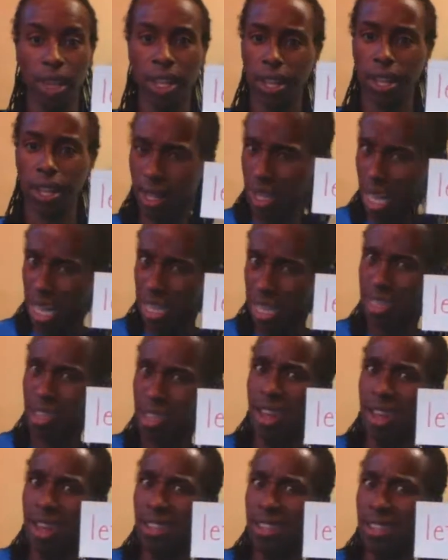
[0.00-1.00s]
Let
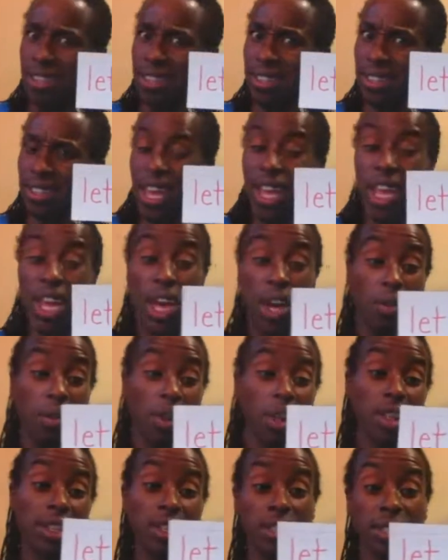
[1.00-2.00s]
us.
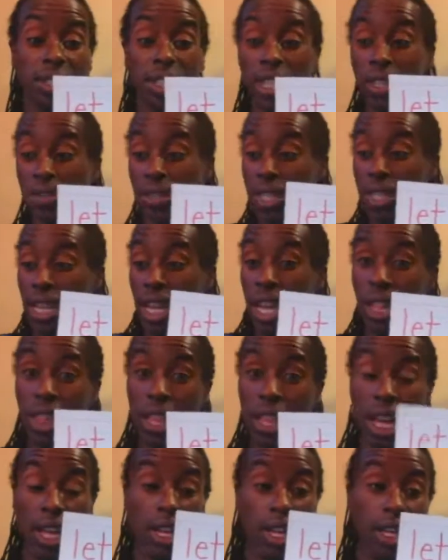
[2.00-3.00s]
Well, instead of saying
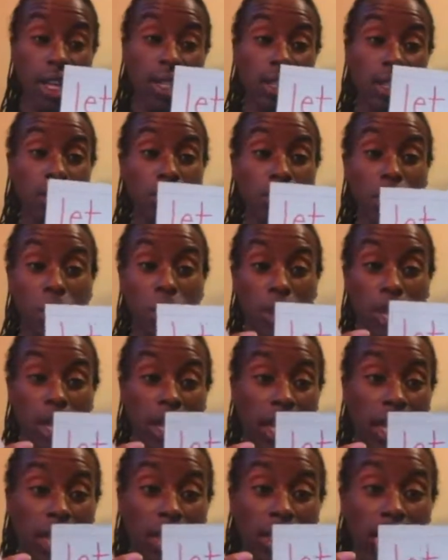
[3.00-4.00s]
let us, what we
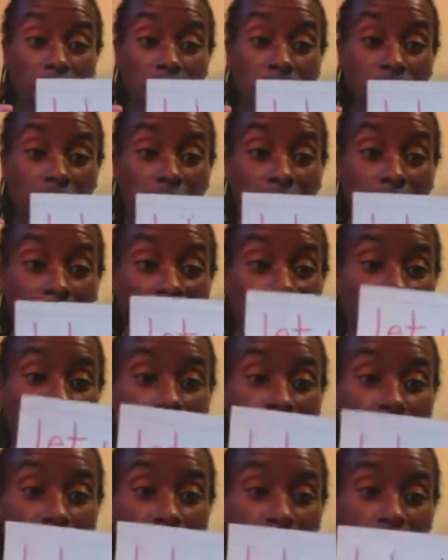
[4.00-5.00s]
can say
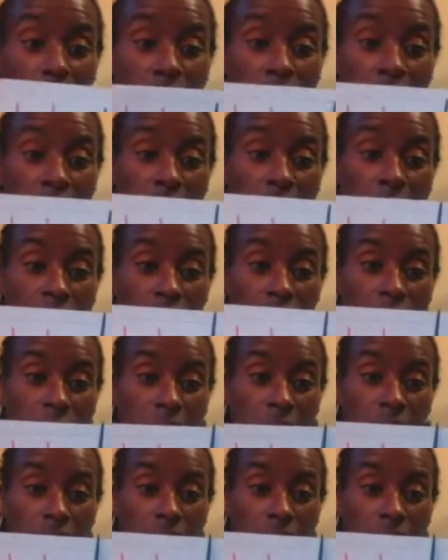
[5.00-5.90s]
is